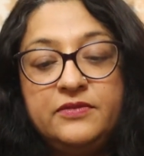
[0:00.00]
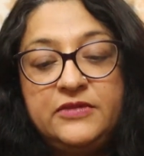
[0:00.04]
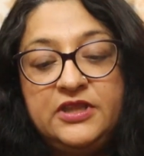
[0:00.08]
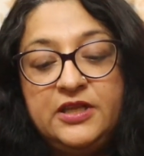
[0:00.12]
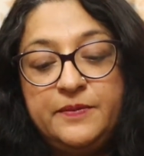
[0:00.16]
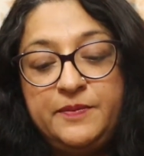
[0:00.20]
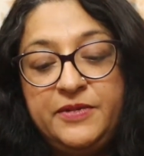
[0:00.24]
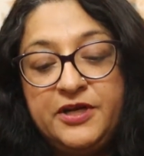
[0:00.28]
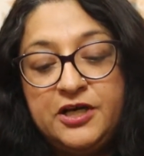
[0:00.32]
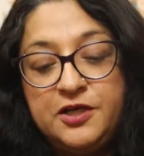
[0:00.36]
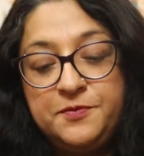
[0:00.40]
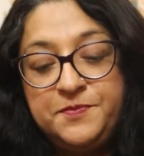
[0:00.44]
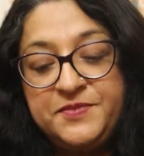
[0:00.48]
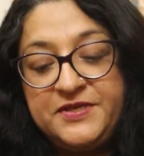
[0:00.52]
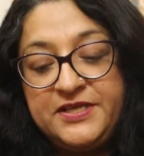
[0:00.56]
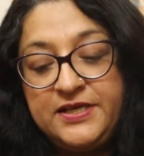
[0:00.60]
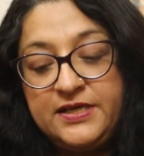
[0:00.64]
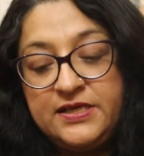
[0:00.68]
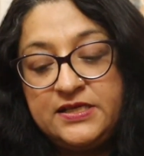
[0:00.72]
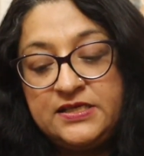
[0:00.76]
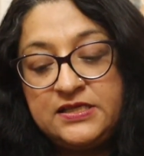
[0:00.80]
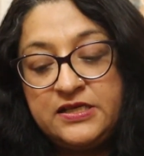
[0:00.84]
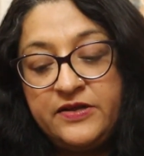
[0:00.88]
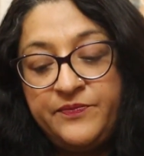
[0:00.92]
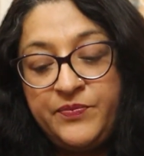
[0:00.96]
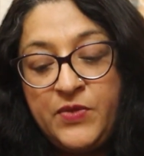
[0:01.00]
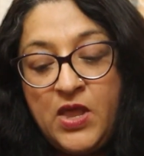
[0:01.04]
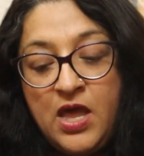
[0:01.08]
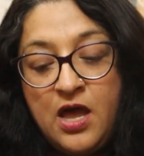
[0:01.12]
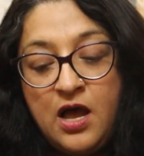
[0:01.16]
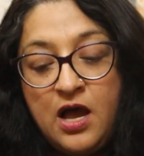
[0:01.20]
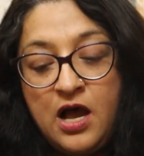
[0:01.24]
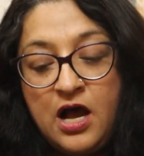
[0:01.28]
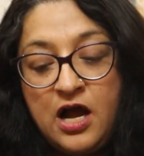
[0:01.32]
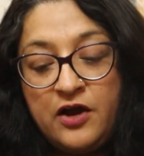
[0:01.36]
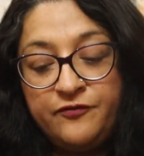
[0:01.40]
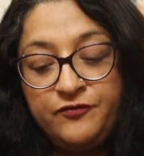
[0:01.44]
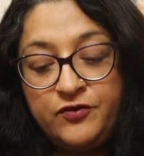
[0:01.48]
The blurb says,
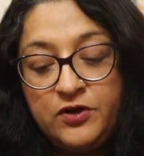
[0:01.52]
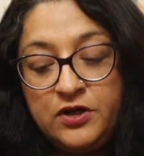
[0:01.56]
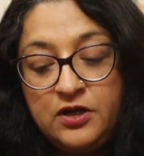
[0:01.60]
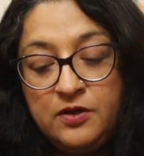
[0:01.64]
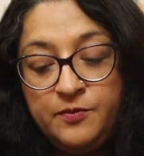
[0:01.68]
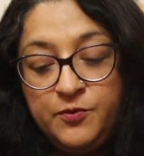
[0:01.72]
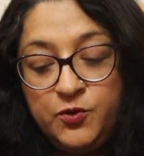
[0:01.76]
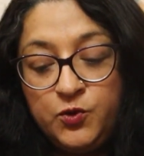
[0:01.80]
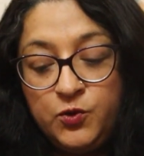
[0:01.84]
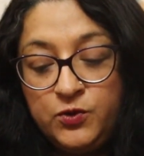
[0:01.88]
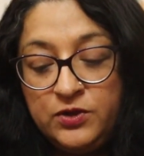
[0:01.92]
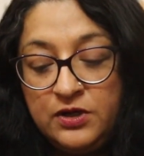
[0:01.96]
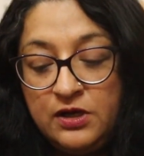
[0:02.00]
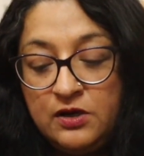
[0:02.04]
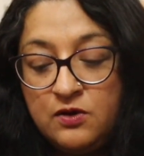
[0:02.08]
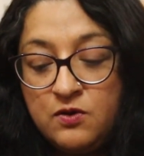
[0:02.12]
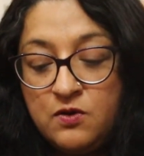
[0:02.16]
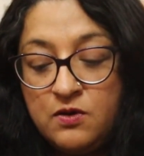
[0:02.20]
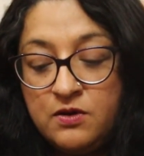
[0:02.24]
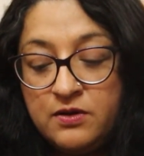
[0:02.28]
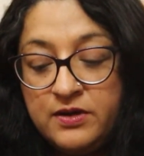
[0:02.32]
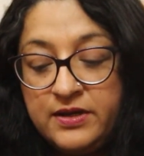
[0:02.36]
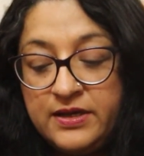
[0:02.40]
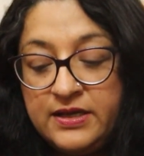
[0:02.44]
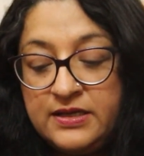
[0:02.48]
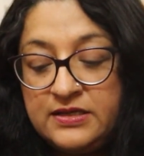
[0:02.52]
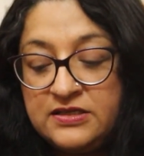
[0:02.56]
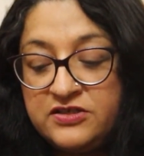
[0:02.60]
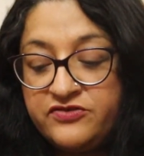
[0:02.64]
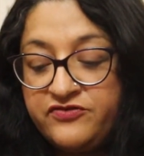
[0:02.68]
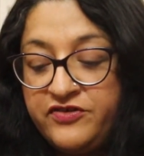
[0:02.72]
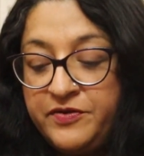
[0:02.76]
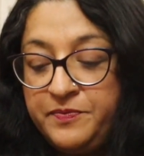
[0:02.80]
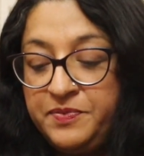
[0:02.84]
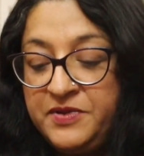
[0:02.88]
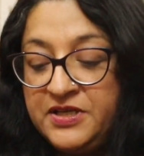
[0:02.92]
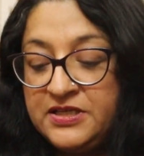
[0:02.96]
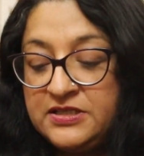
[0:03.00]
after a brutal conquest
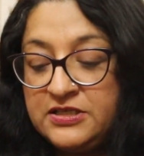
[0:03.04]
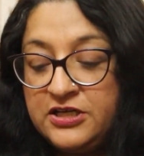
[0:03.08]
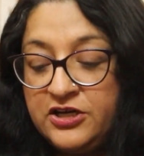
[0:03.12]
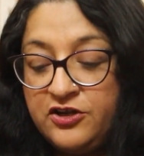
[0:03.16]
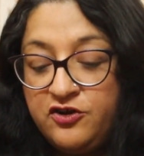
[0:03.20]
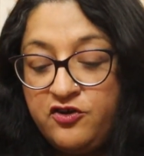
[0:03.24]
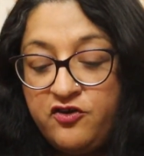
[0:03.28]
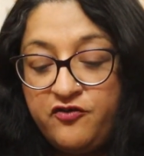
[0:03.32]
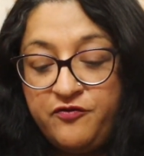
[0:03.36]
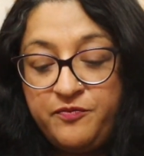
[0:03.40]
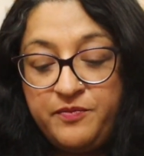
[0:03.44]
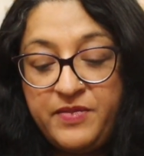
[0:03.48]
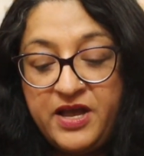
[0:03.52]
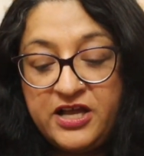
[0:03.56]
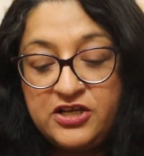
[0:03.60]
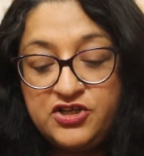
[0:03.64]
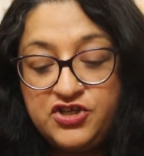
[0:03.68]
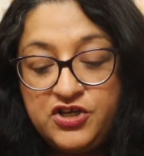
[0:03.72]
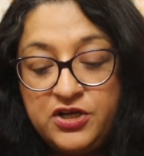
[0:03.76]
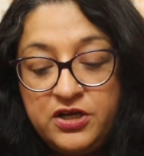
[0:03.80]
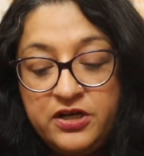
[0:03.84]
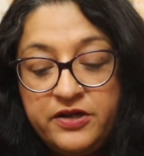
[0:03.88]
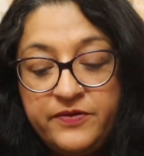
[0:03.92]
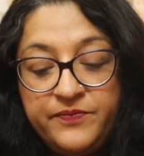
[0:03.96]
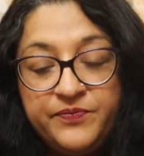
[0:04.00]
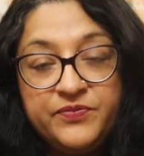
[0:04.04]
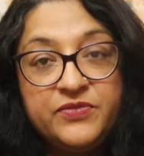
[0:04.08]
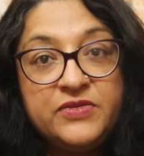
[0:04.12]
stripped the city of magic,